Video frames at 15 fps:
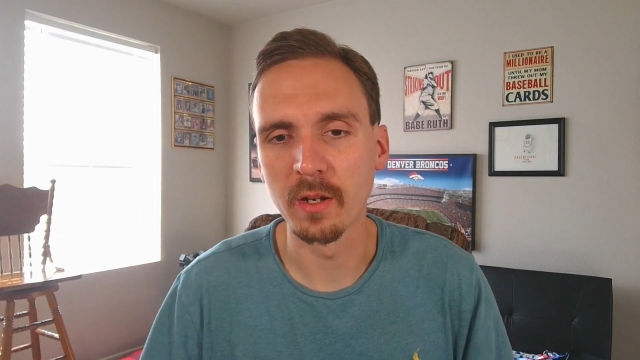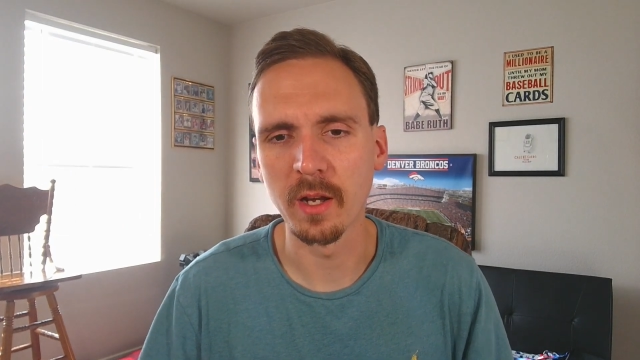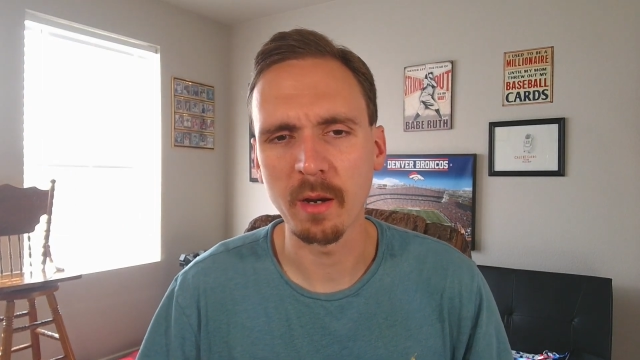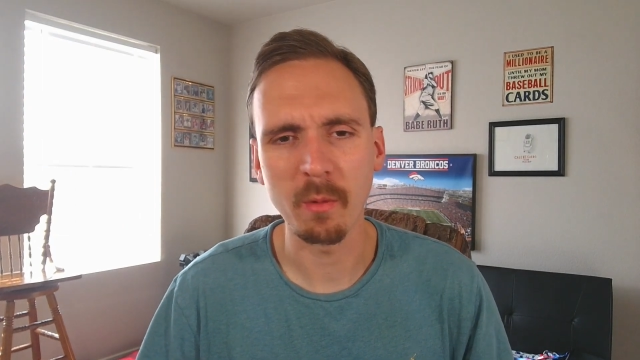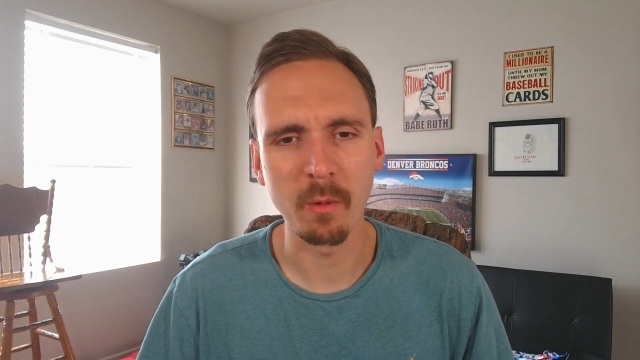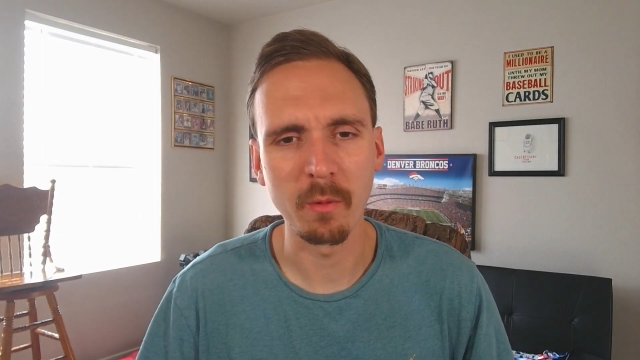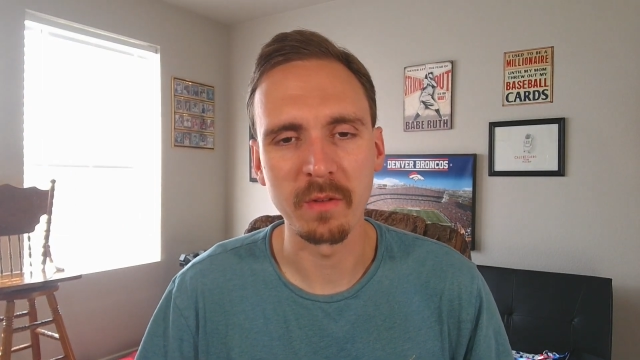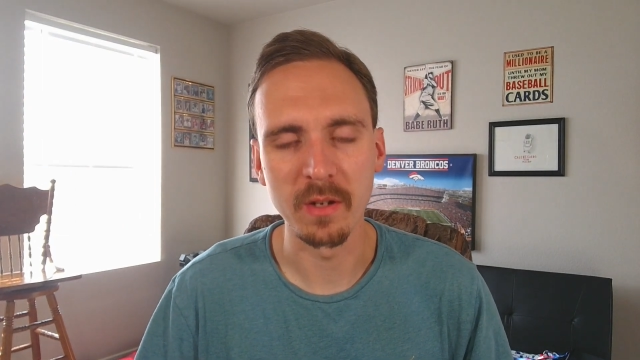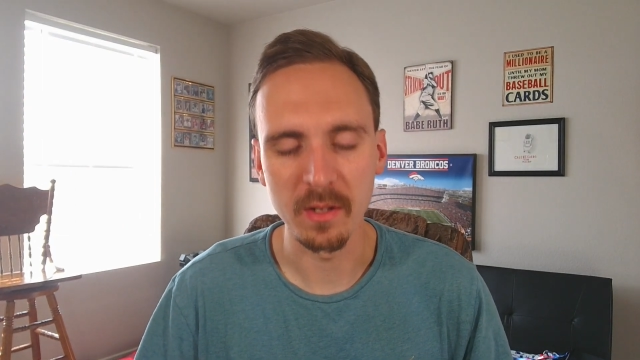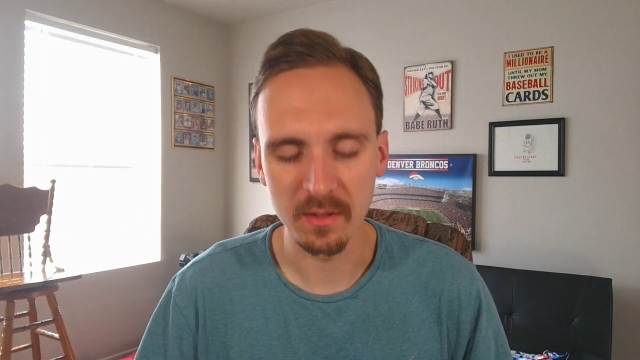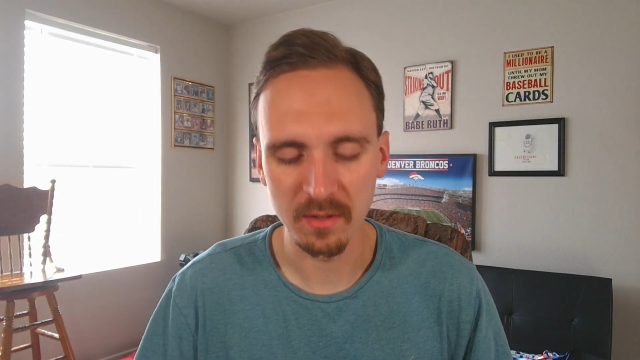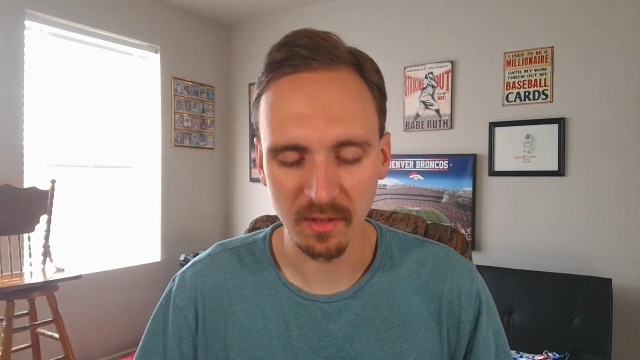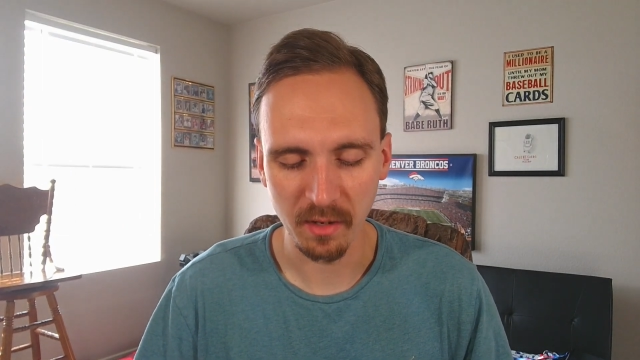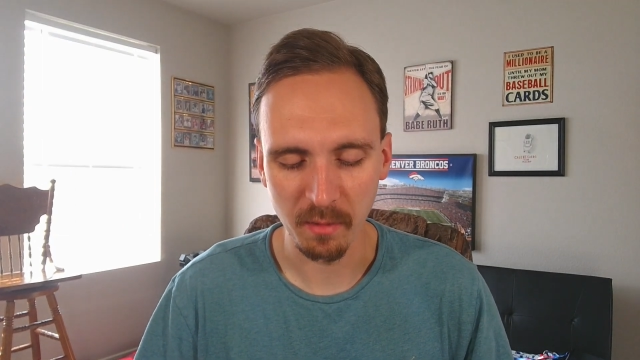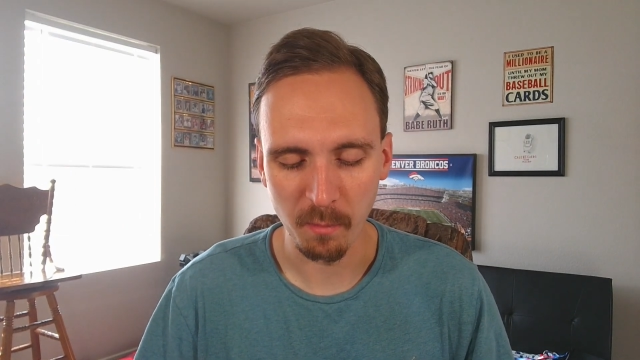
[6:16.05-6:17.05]
I don't know if he
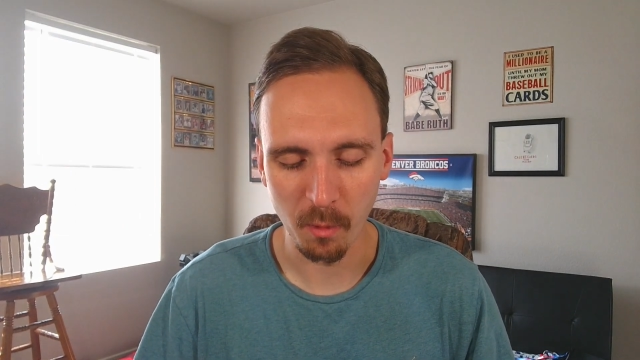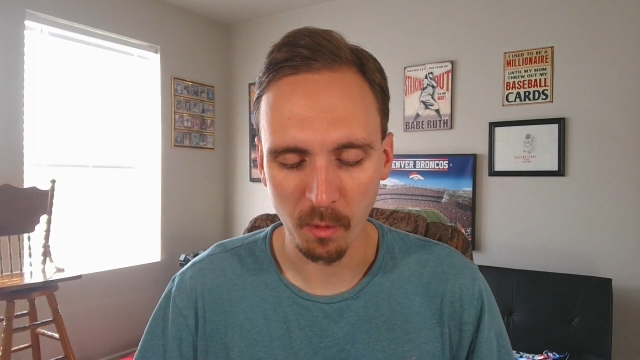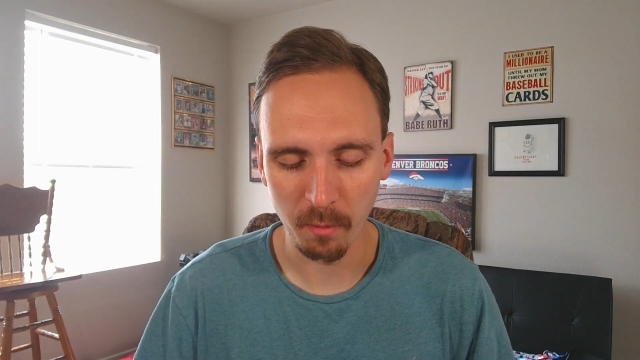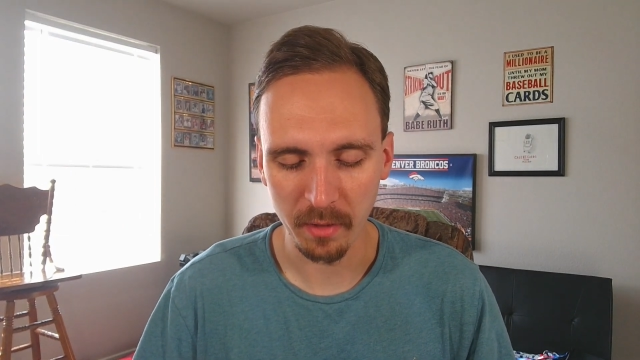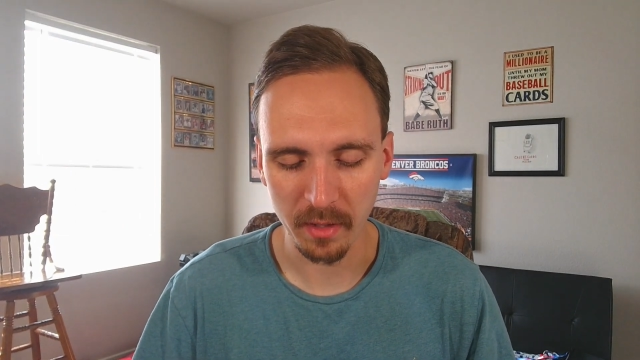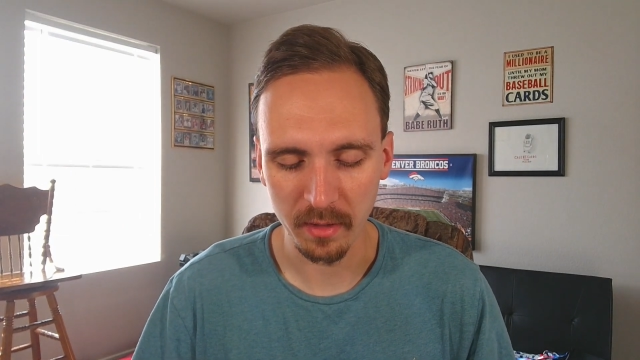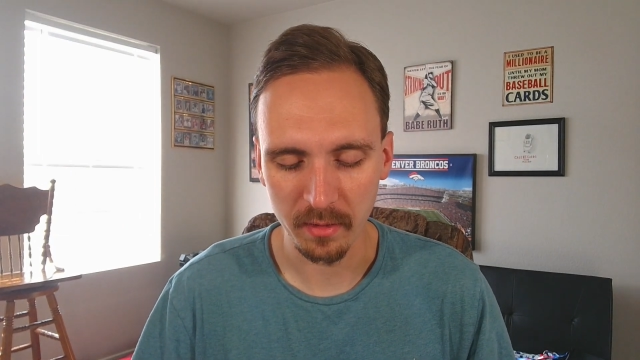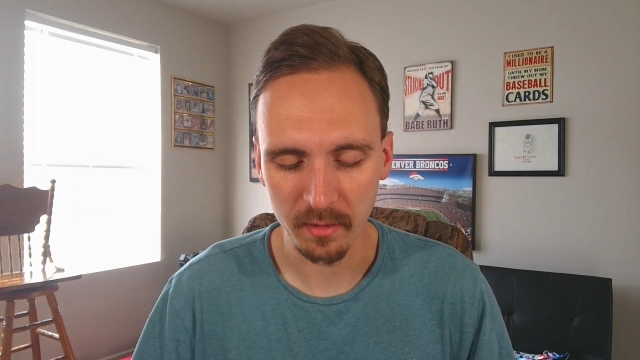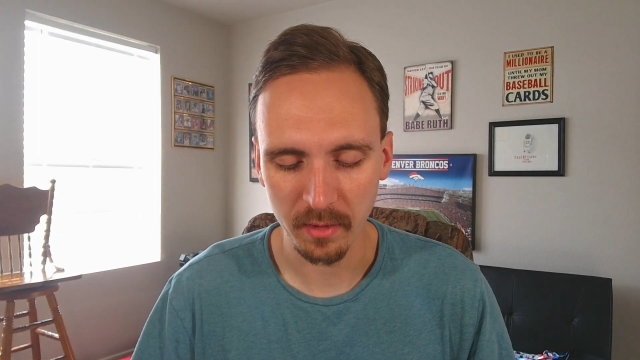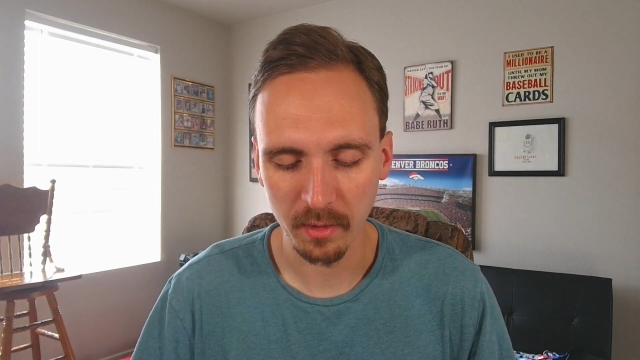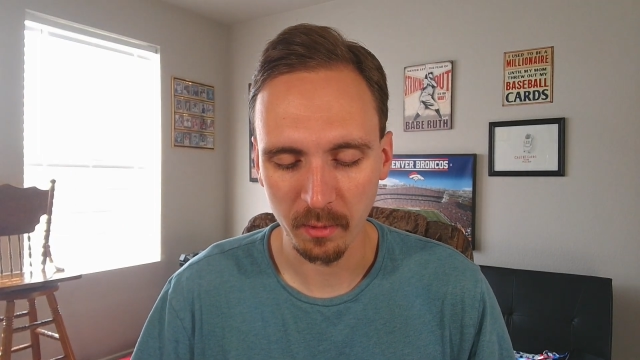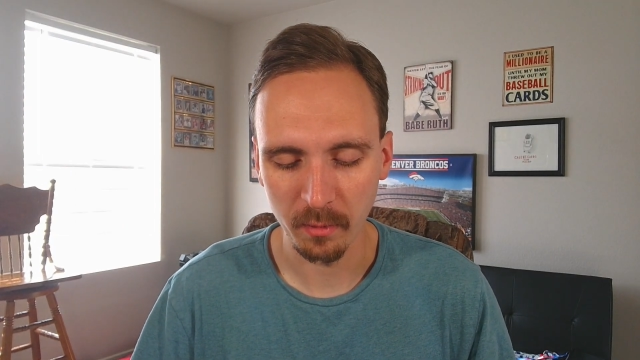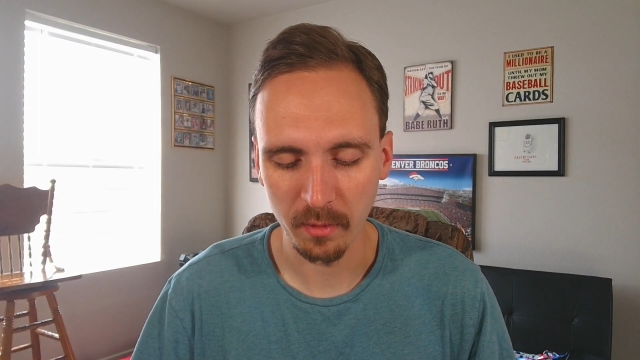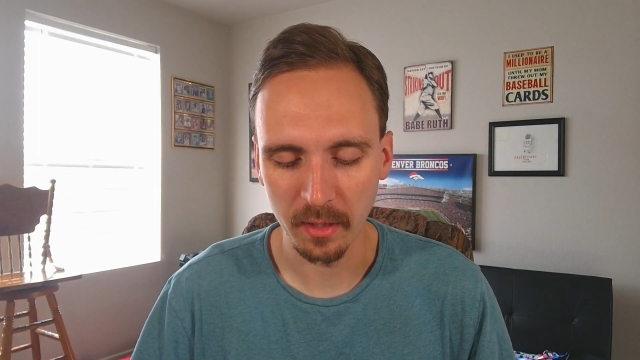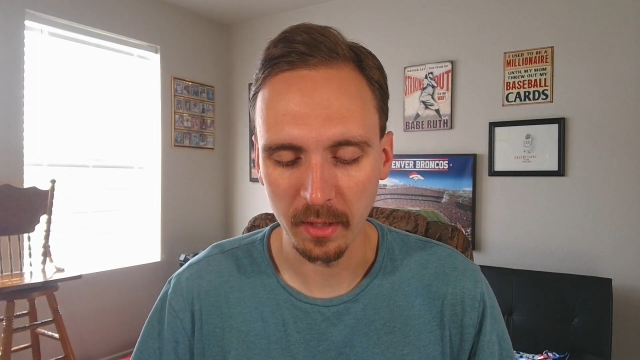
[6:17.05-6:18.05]
does that anymore, but he, I
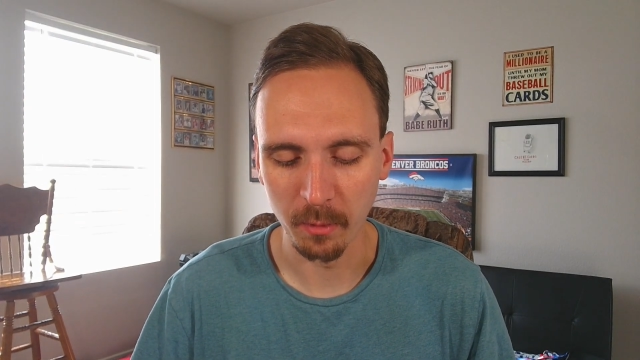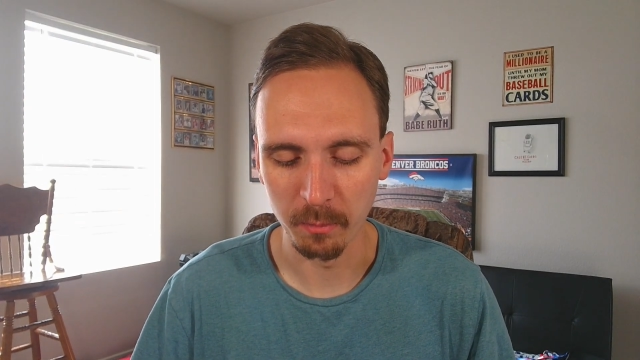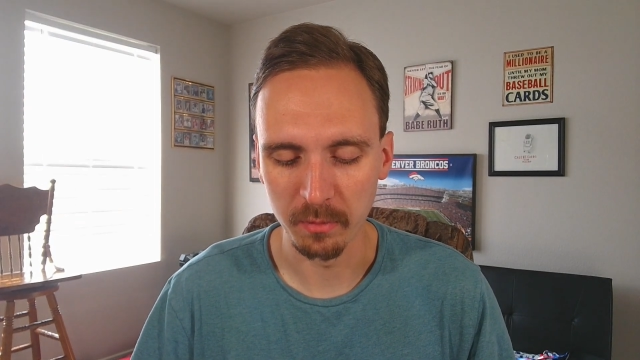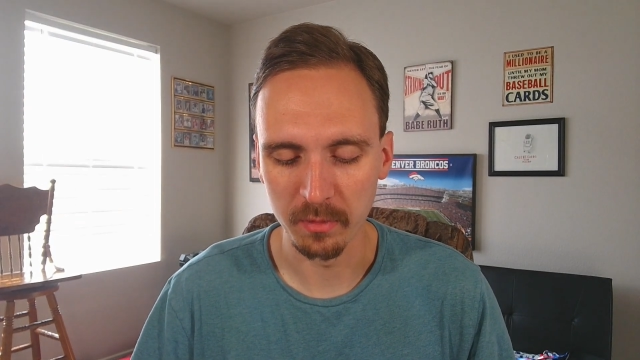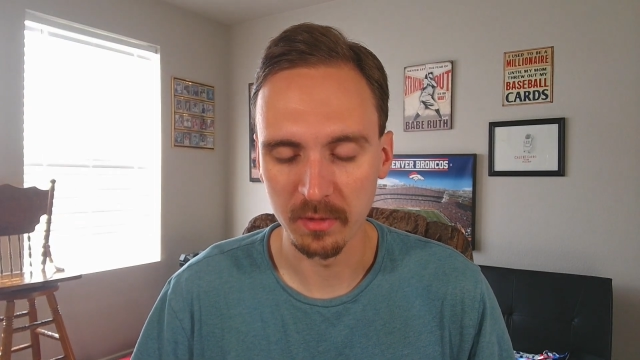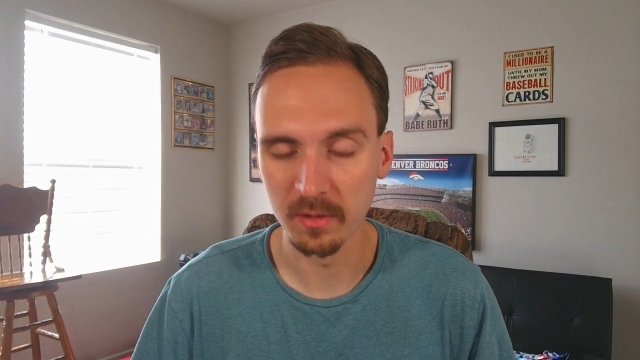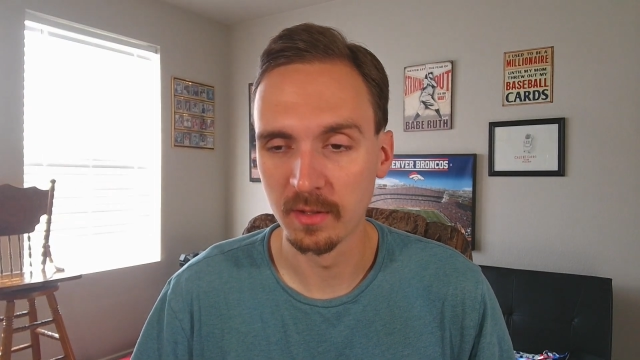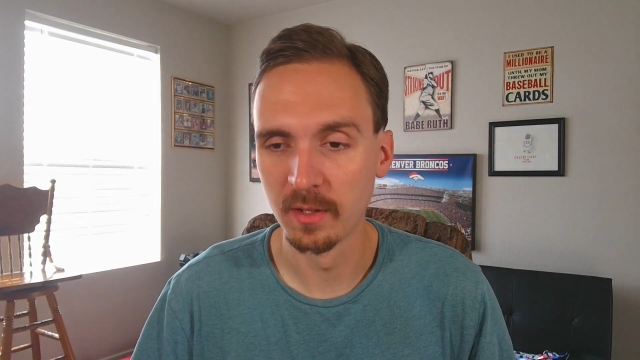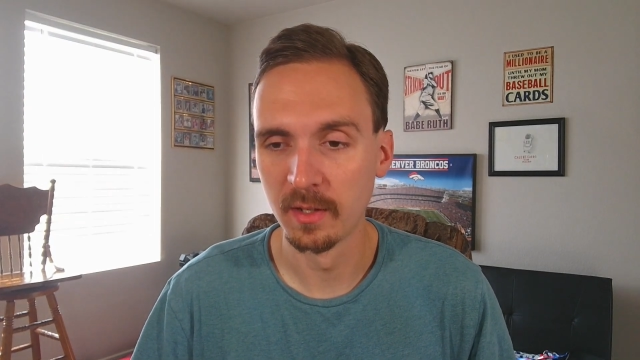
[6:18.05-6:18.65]
know he helped.